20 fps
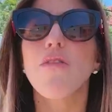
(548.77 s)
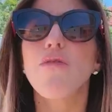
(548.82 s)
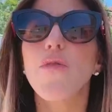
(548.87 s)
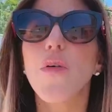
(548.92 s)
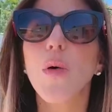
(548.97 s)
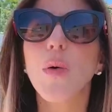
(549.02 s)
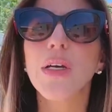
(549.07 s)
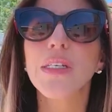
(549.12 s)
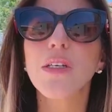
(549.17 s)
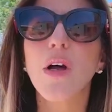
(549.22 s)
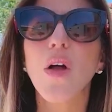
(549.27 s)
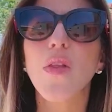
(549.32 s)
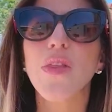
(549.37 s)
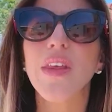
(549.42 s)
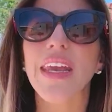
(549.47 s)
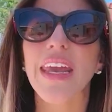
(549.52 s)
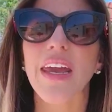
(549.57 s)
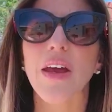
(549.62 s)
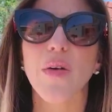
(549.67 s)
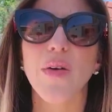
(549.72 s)
focus on
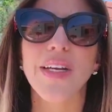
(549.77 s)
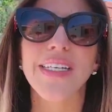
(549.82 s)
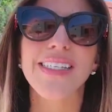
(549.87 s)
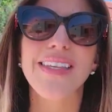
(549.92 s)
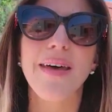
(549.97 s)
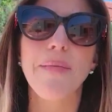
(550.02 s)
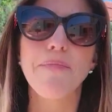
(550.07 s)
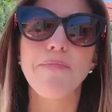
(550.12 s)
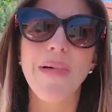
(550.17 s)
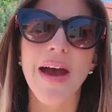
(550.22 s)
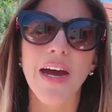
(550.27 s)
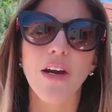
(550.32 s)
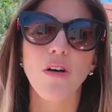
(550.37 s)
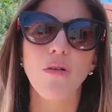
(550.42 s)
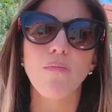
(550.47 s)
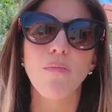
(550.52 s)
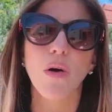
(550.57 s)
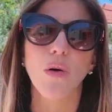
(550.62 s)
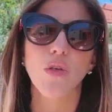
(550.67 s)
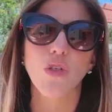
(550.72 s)
the areas that
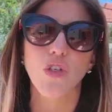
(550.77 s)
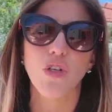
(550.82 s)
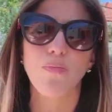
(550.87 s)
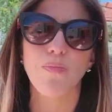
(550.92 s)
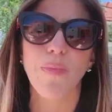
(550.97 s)
matter most to